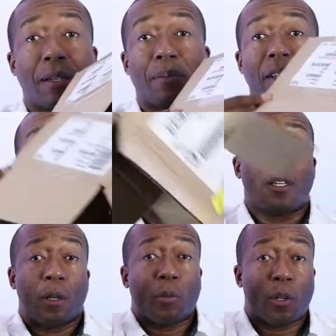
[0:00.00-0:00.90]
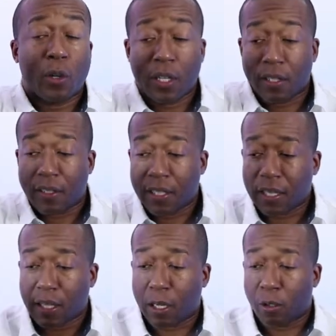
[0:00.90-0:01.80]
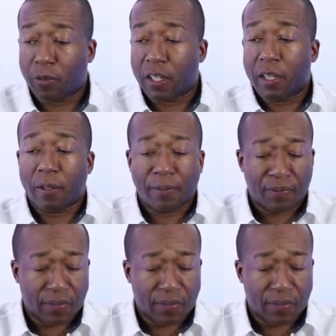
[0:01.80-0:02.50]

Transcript: empty. We'll go ahead and set that over there.